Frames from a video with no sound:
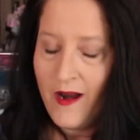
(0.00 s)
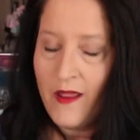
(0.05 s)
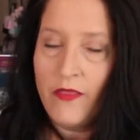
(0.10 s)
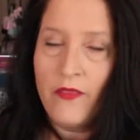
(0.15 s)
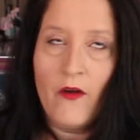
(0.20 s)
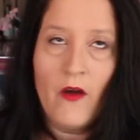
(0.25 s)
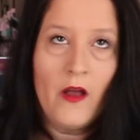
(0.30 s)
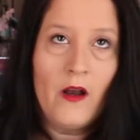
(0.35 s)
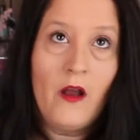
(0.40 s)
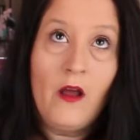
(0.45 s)
I
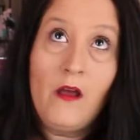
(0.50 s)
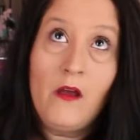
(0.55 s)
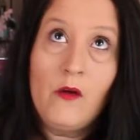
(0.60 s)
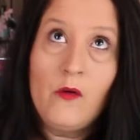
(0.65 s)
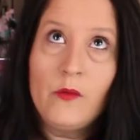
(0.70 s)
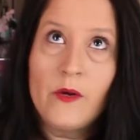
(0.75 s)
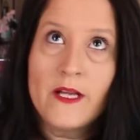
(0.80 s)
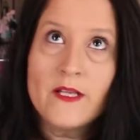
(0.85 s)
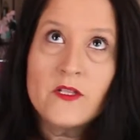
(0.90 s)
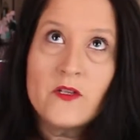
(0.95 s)
thought,
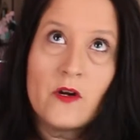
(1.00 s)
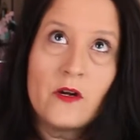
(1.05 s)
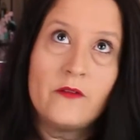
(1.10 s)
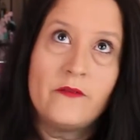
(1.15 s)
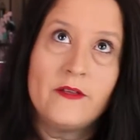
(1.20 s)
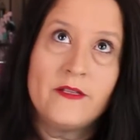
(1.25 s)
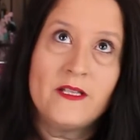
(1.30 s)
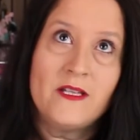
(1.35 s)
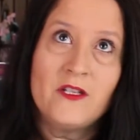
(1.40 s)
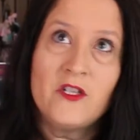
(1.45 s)
oh, when I started
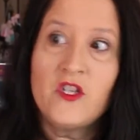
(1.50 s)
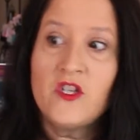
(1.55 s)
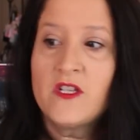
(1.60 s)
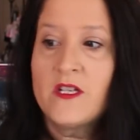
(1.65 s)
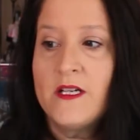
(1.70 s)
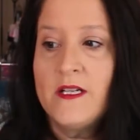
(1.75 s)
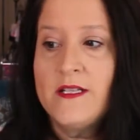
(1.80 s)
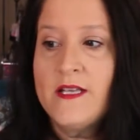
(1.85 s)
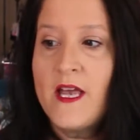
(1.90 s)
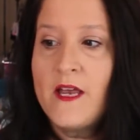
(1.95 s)
this, it's
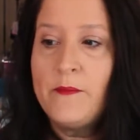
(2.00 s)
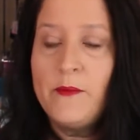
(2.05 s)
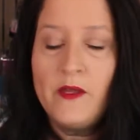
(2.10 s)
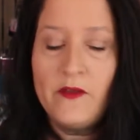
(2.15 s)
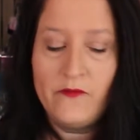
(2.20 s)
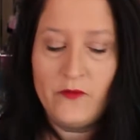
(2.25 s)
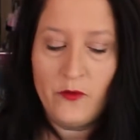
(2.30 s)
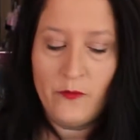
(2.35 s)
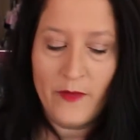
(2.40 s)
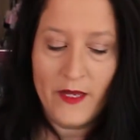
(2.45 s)
just going to take me
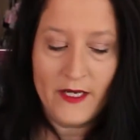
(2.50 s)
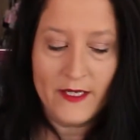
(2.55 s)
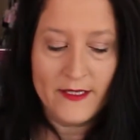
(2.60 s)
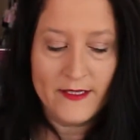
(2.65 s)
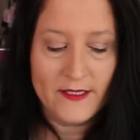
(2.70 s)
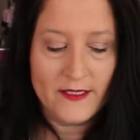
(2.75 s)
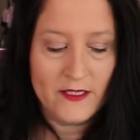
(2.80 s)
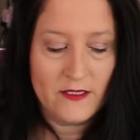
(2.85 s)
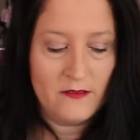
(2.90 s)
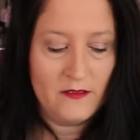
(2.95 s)
a few
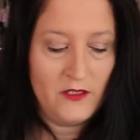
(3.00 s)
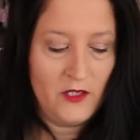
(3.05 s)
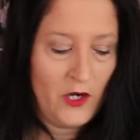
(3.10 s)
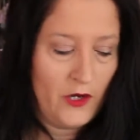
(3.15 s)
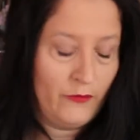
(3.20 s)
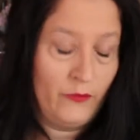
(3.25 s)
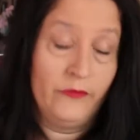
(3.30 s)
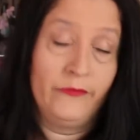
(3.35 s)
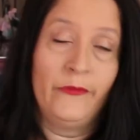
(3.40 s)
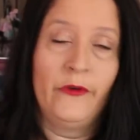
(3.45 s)
minutes, you
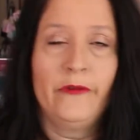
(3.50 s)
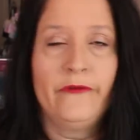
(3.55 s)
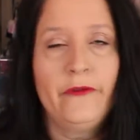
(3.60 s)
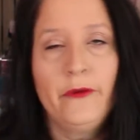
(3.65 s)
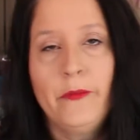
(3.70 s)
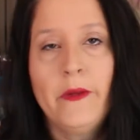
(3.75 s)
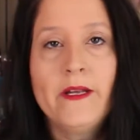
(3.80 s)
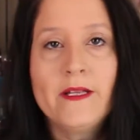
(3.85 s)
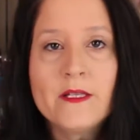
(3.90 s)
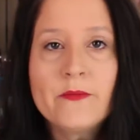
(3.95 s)
know, well, a
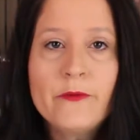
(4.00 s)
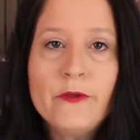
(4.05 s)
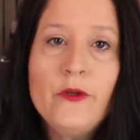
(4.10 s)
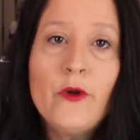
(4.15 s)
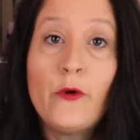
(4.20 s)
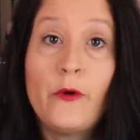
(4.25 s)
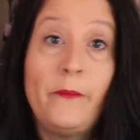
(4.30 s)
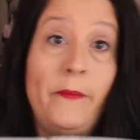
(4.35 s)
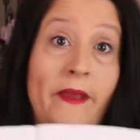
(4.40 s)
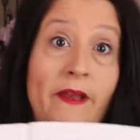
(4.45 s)
few minutes, but you
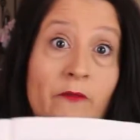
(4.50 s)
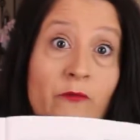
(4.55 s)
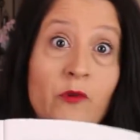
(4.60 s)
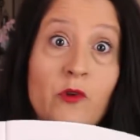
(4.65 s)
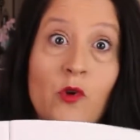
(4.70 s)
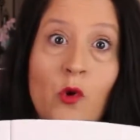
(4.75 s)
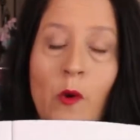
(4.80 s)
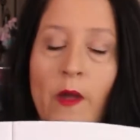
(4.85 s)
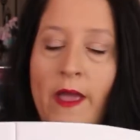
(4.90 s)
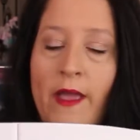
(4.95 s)
know what I mean,
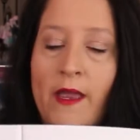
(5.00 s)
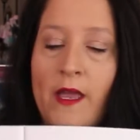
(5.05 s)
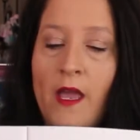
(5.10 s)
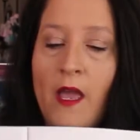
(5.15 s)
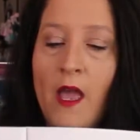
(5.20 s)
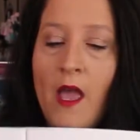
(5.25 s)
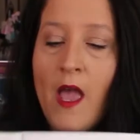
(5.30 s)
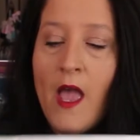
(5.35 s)
real quick.